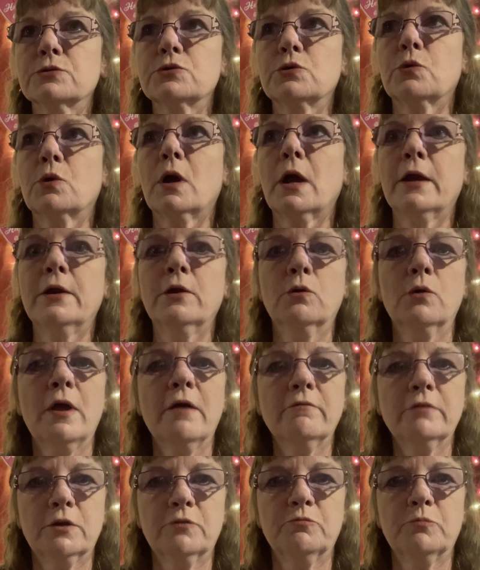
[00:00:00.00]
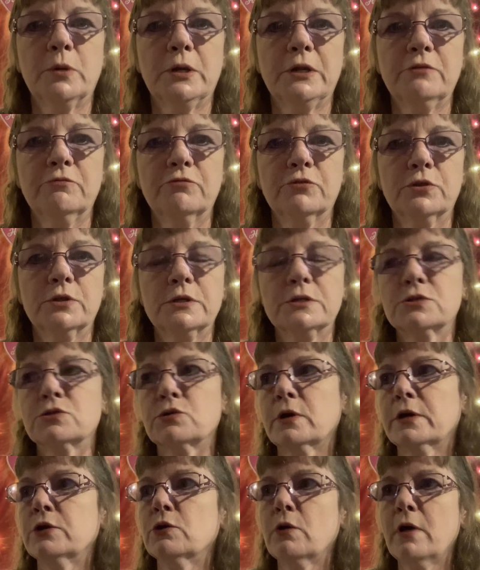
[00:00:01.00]
Or I don't have enough money for this, or
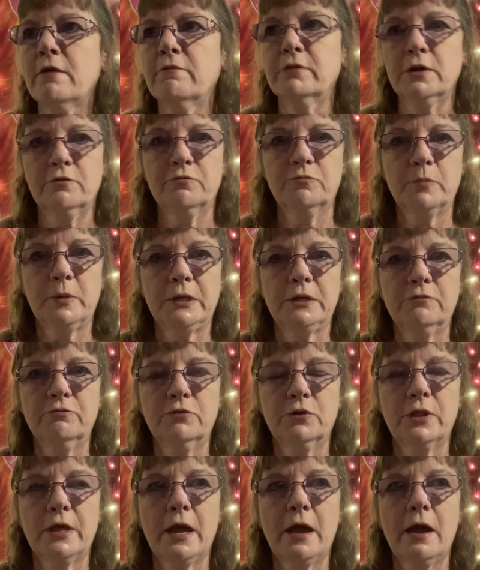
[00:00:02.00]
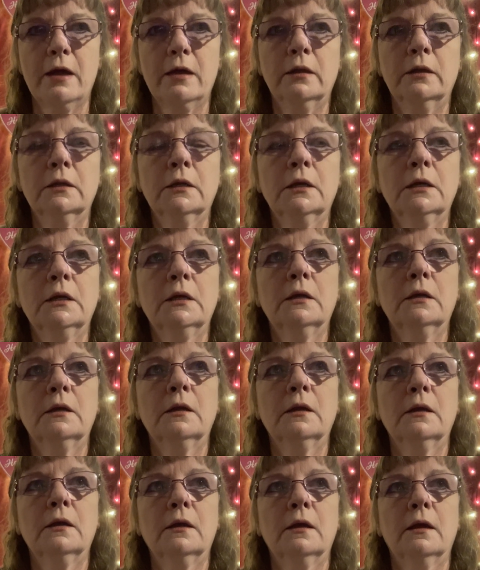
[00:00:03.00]
I don't have enough money for that.
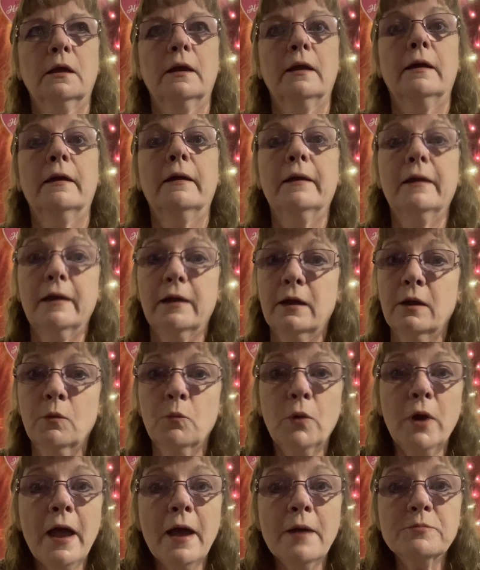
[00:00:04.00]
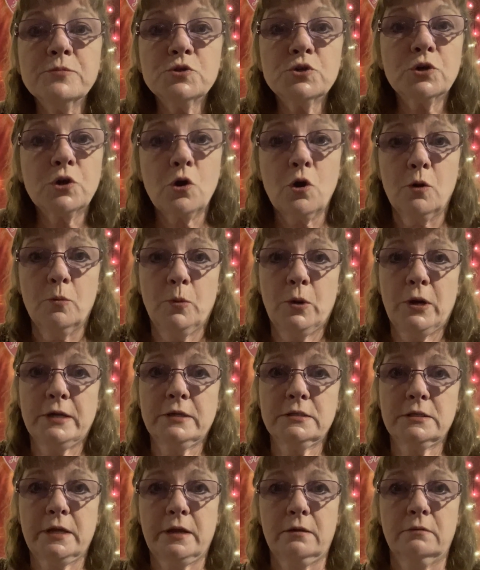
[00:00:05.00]
And what happens? Your car
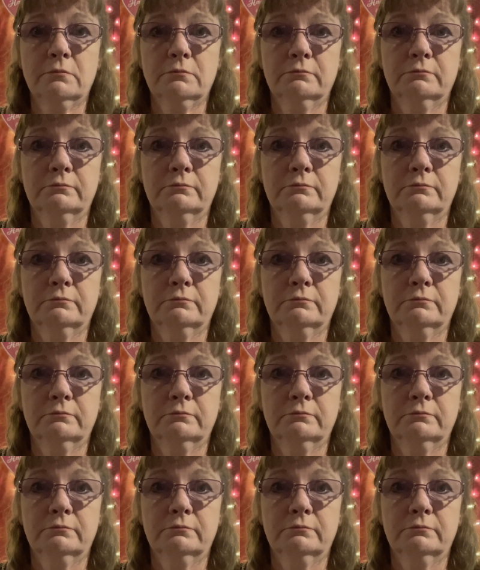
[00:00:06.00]
breaks down,